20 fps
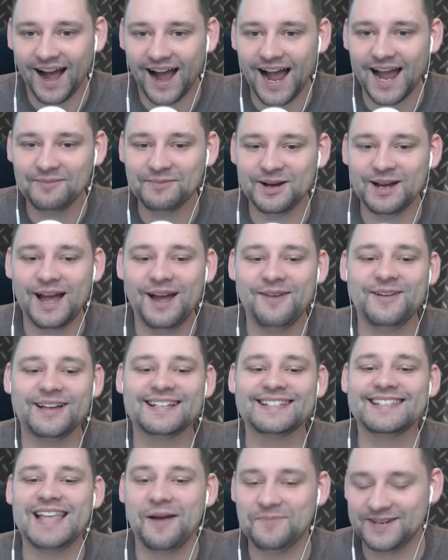I'm
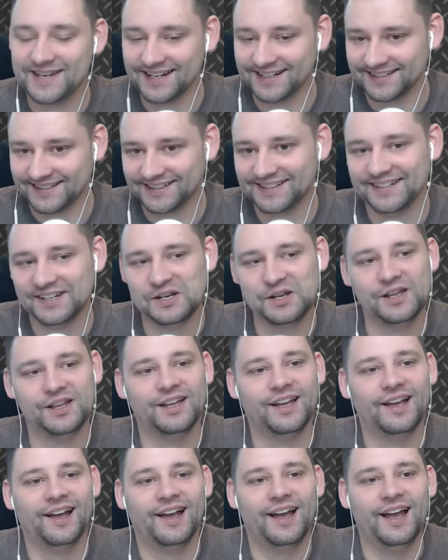accepting.
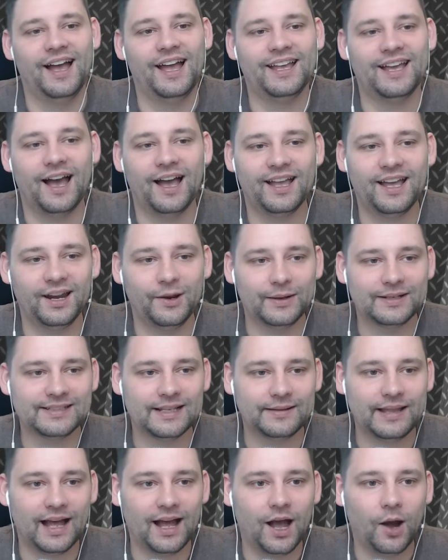I gotta
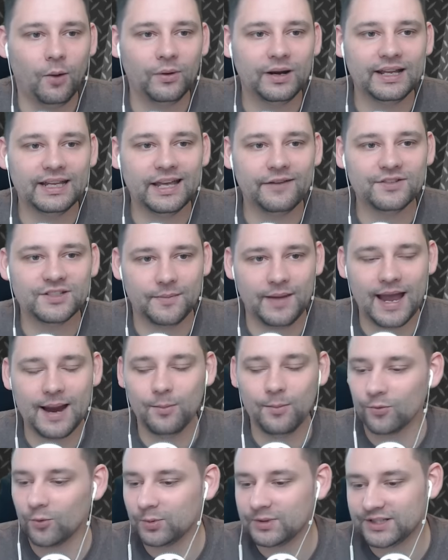accept that. I want to give some
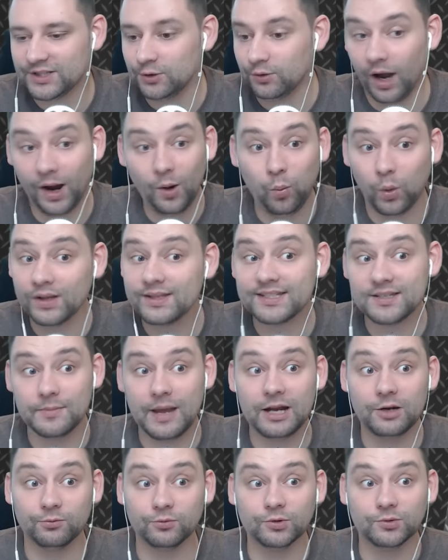emeralds. Dude, I want
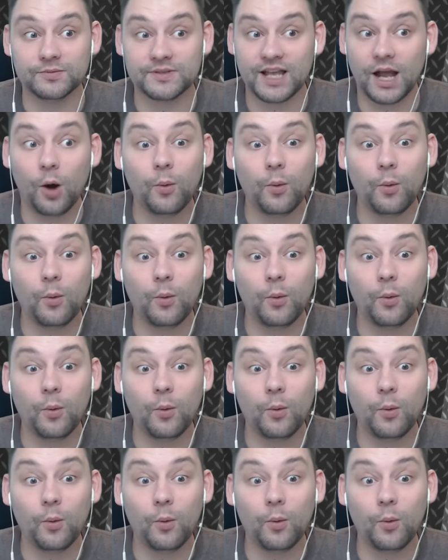some emeralds.